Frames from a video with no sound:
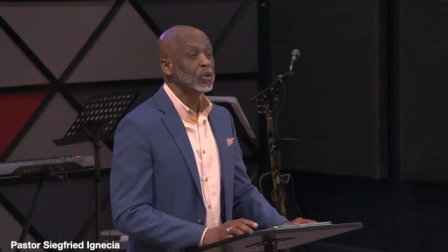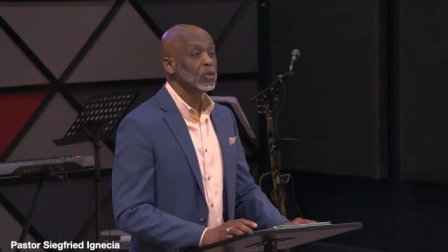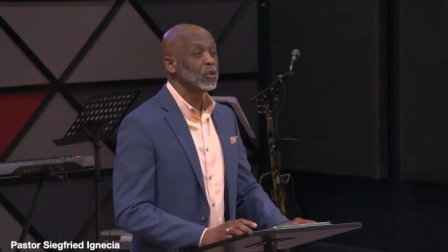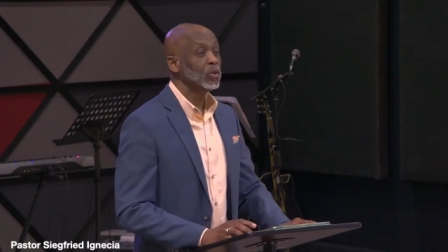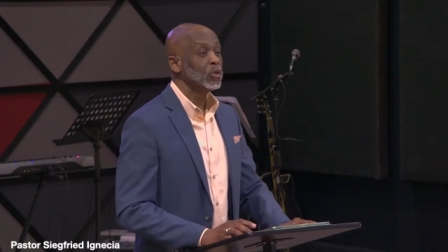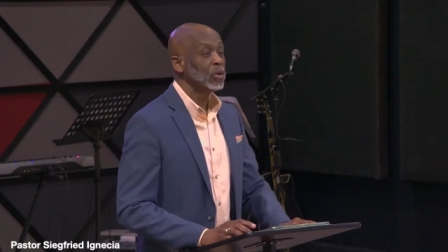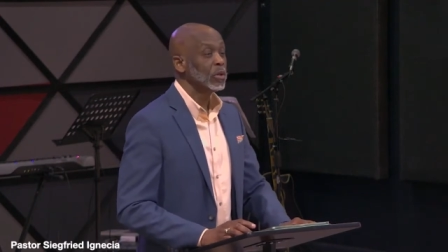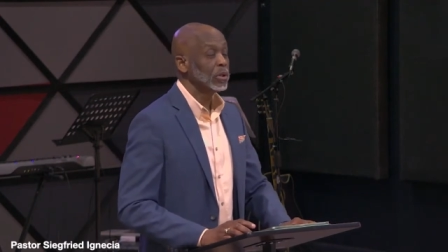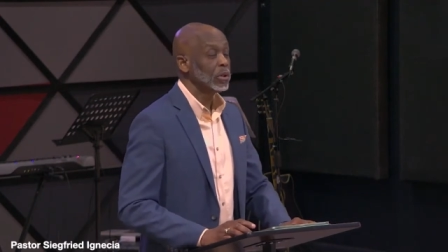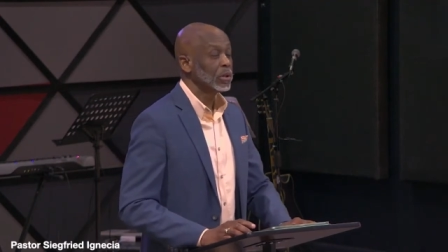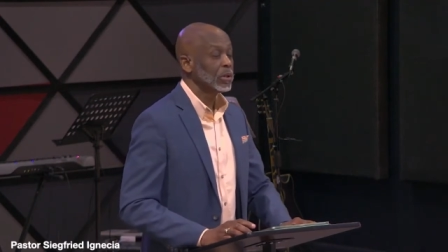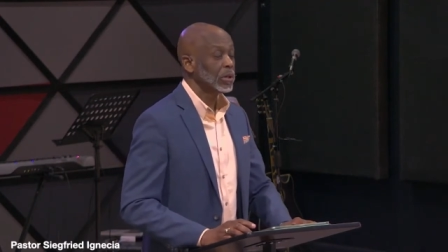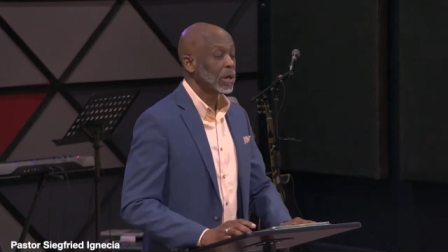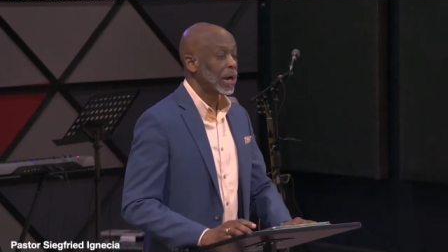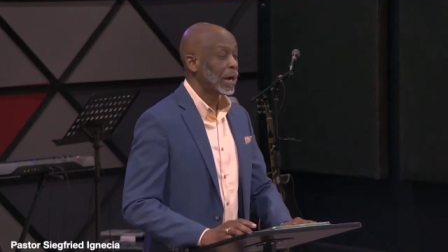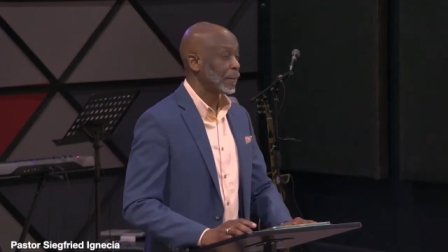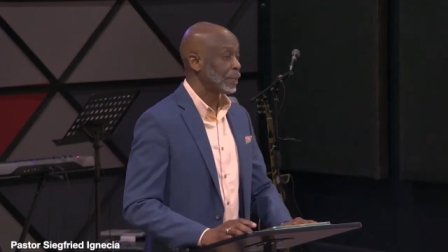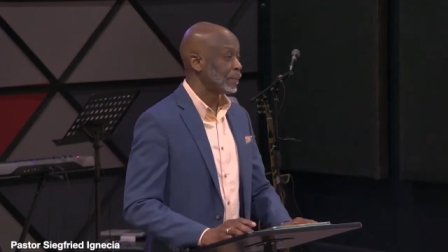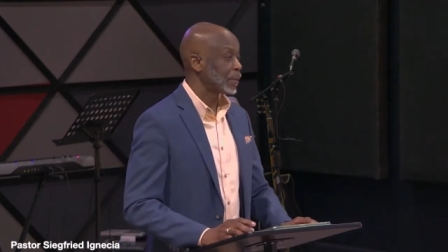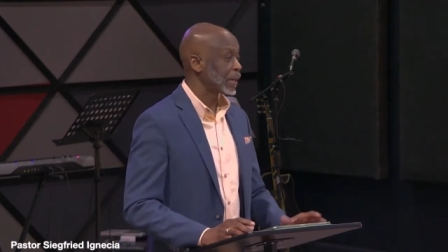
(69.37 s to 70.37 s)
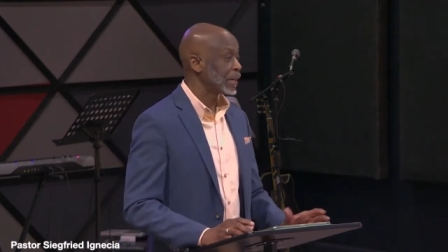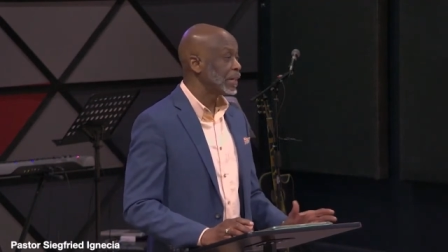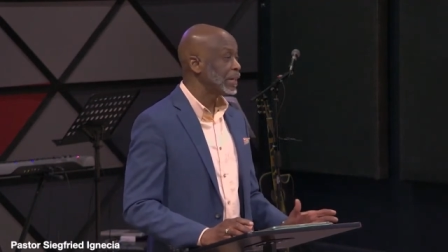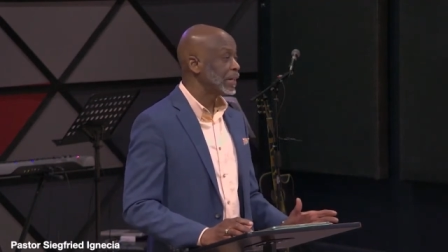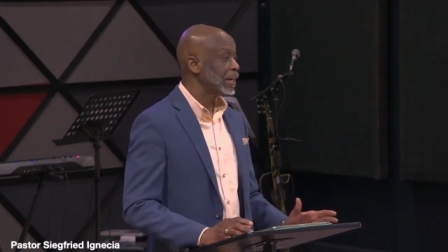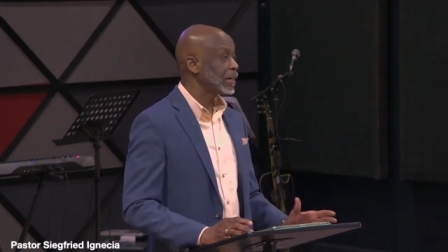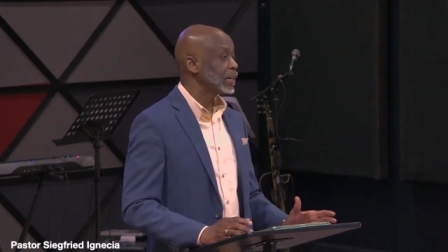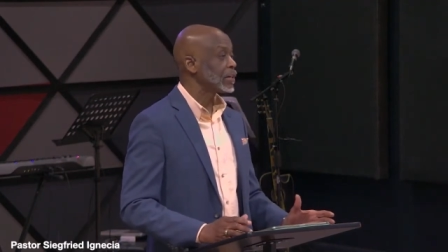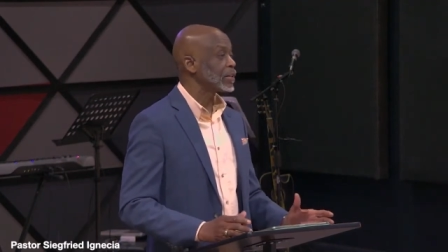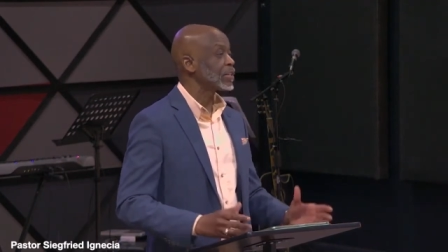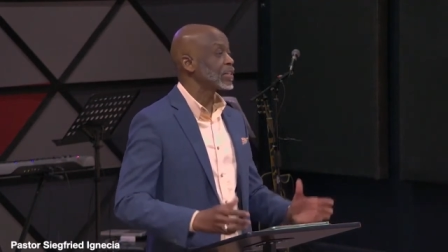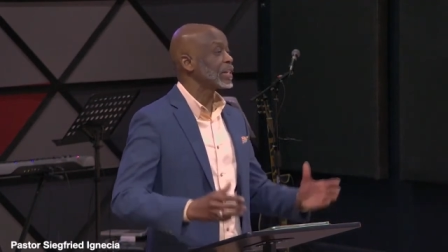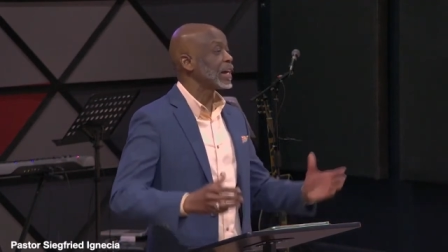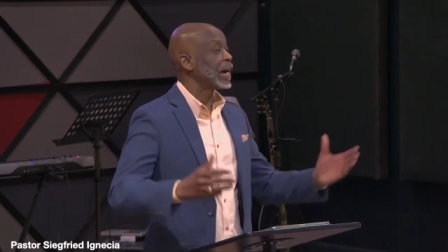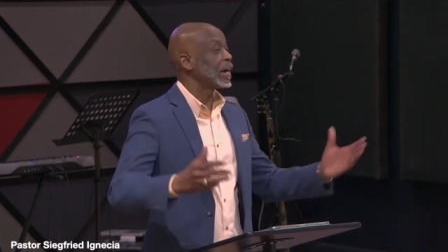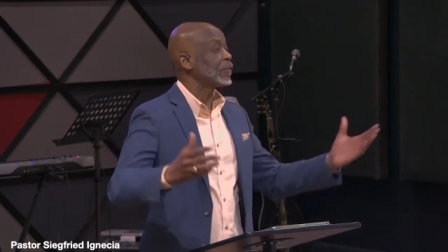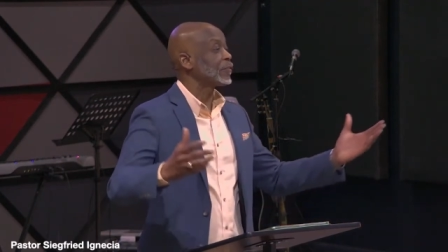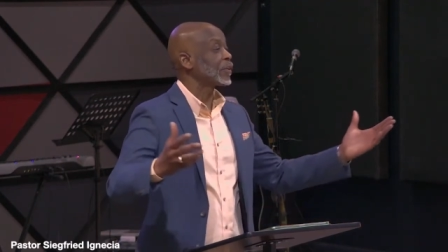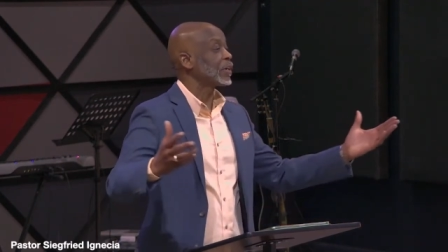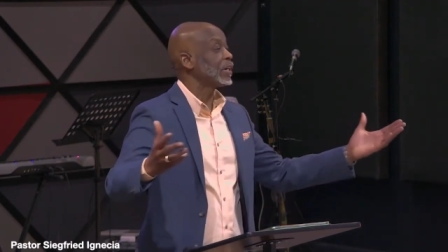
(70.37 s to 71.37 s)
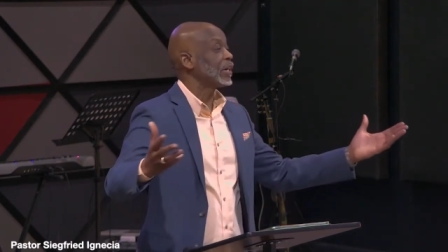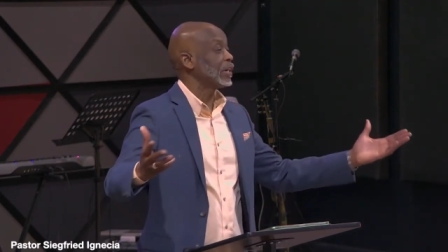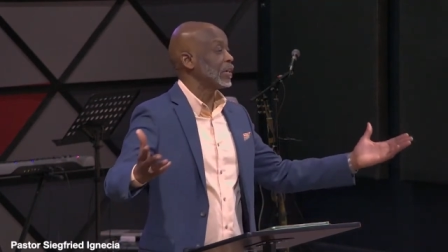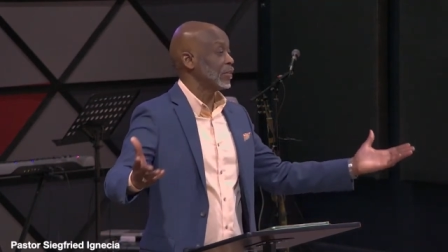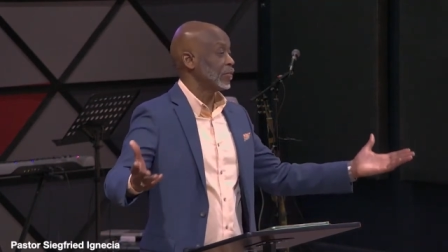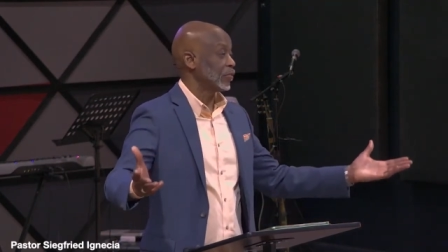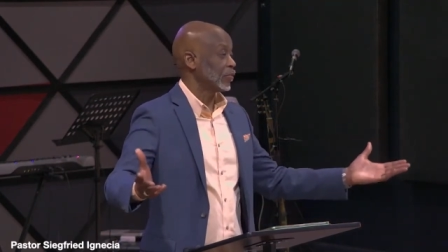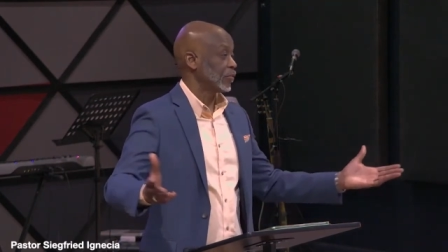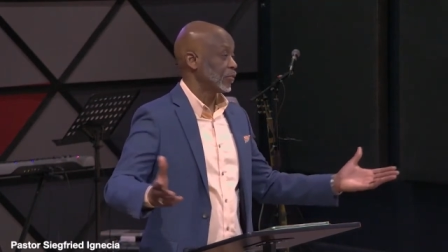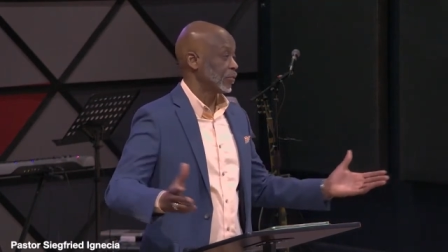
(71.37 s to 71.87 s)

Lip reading: you are breathing a sigh of relief,